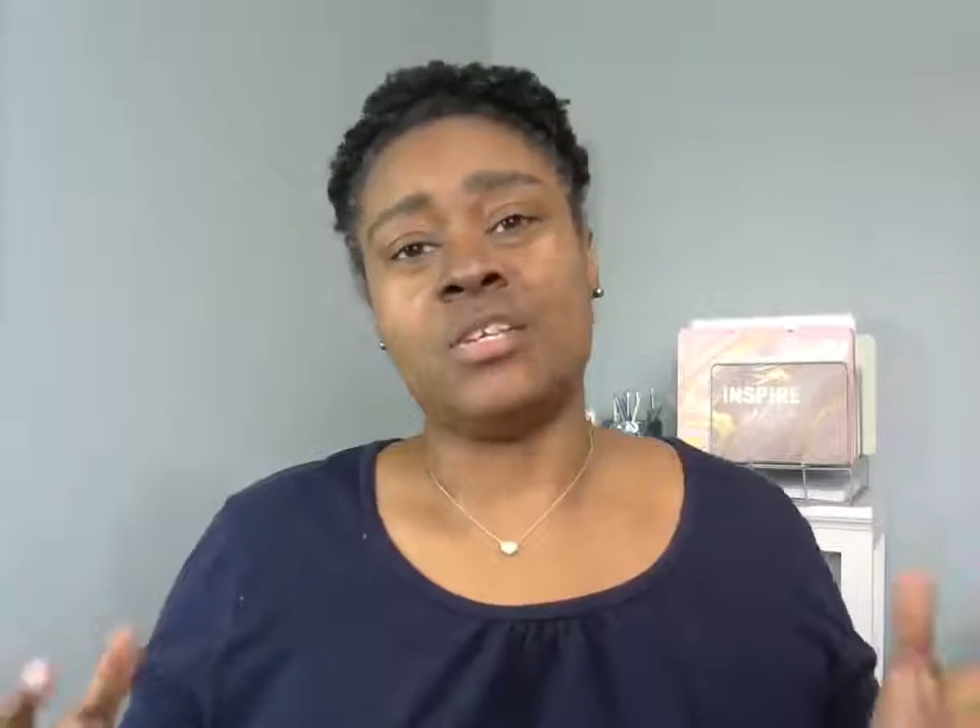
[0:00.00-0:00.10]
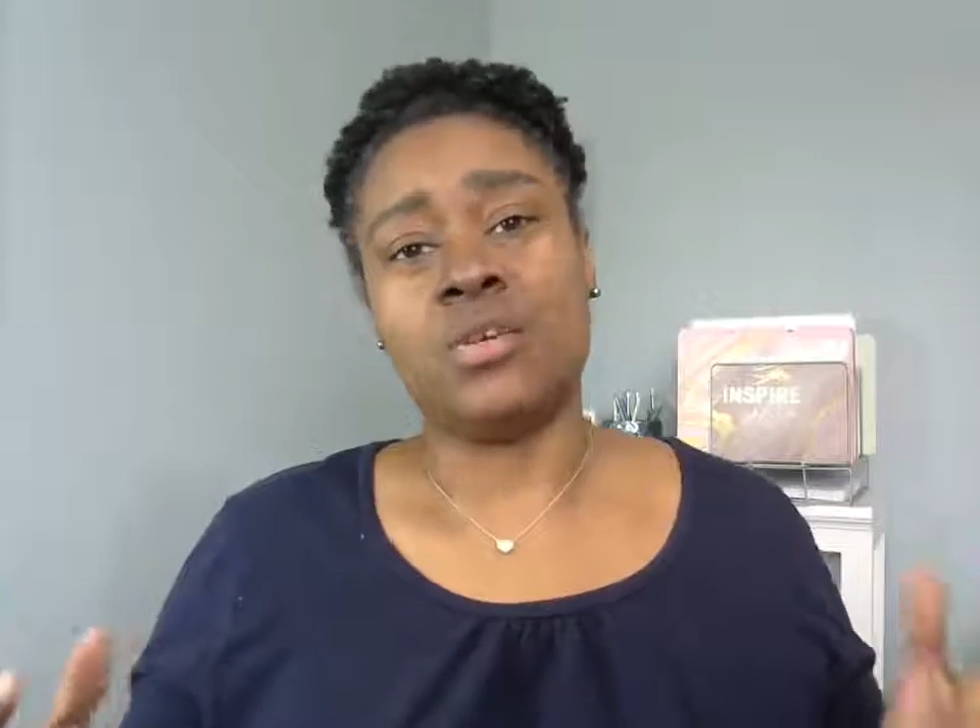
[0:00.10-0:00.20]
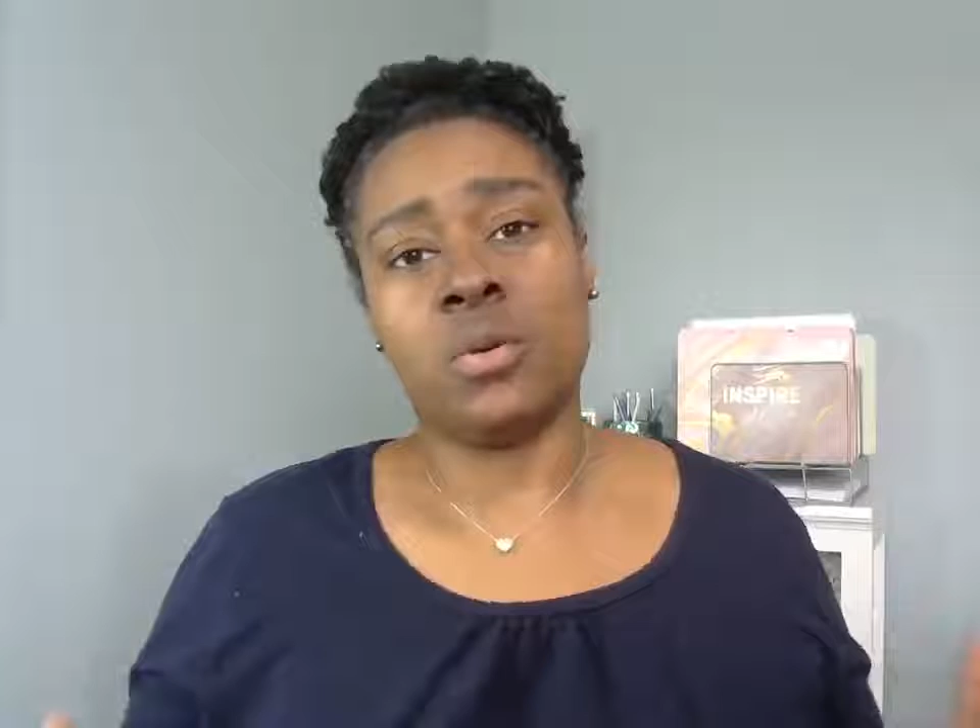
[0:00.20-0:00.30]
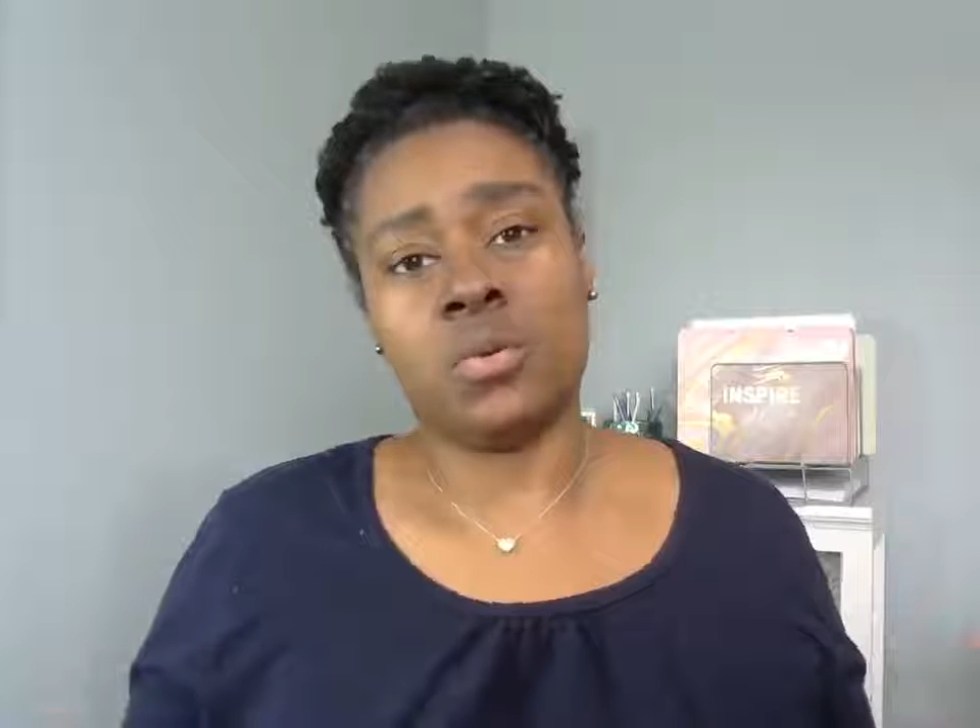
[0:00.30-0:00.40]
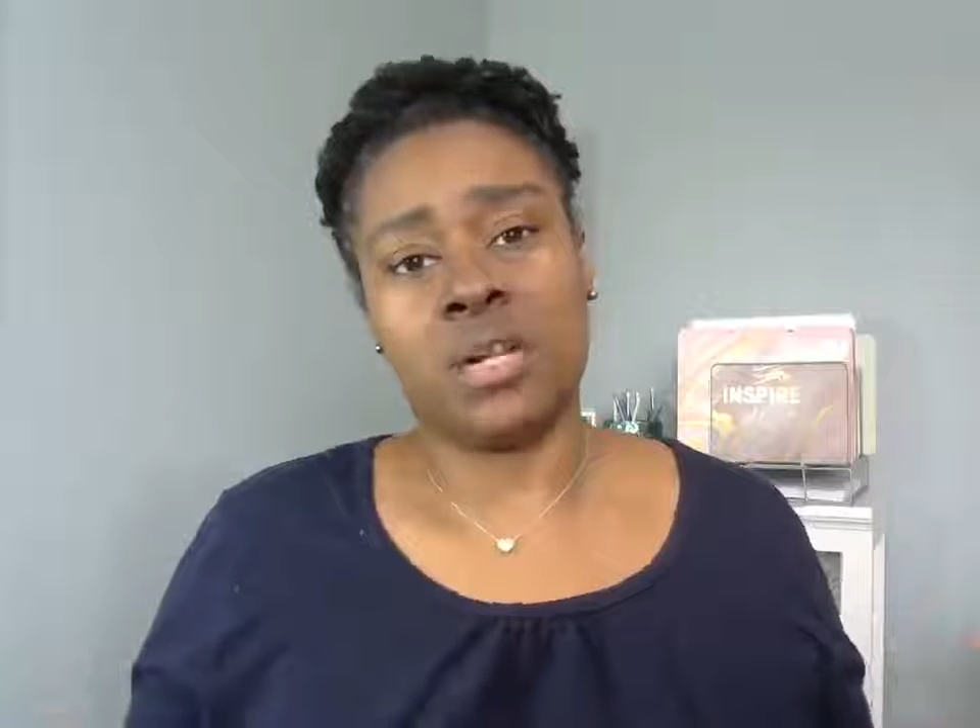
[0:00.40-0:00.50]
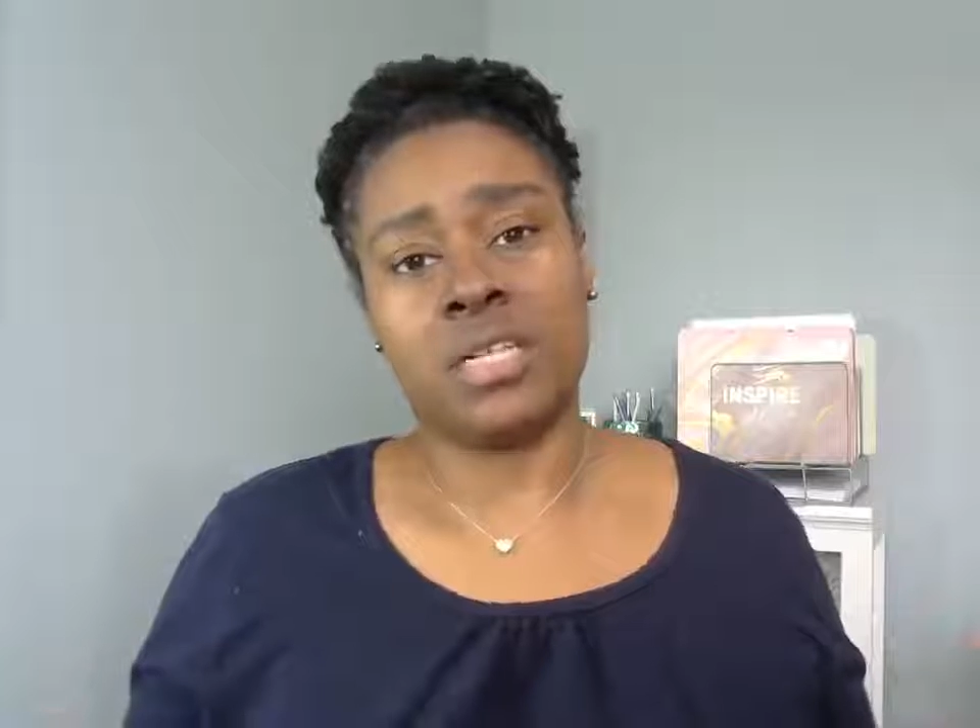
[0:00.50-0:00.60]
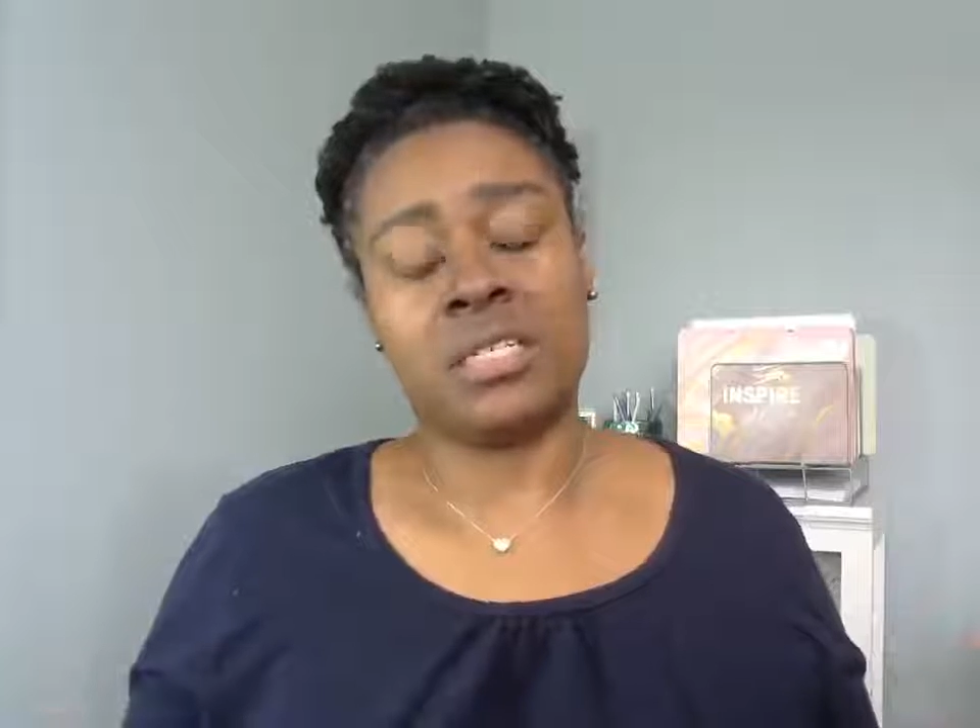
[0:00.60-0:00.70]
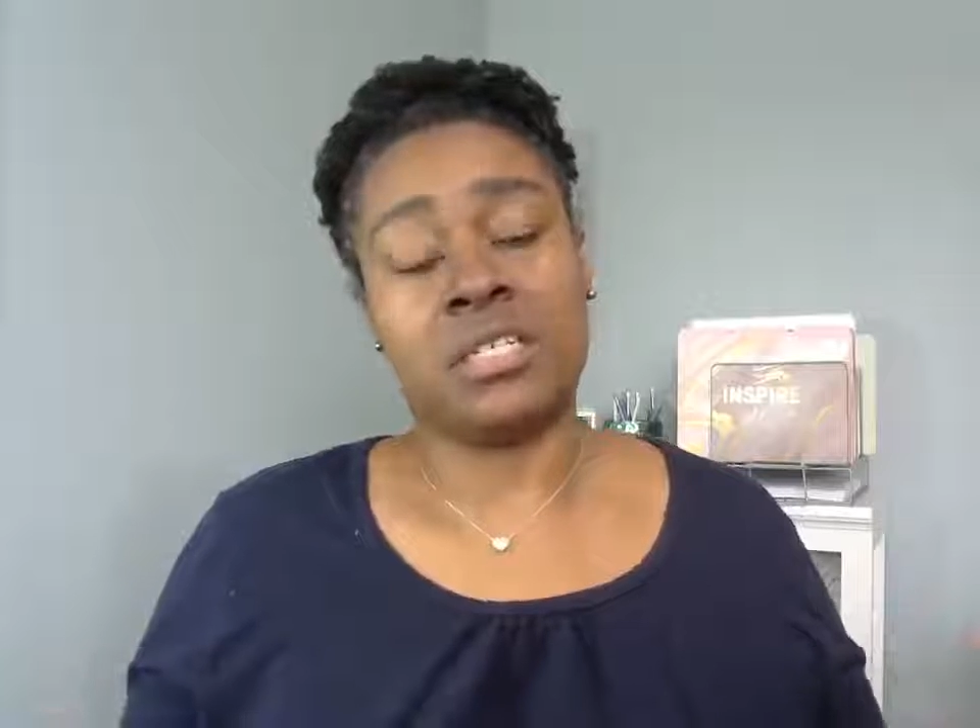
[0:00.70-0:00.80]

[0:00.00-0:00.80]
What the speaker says: you're wanting to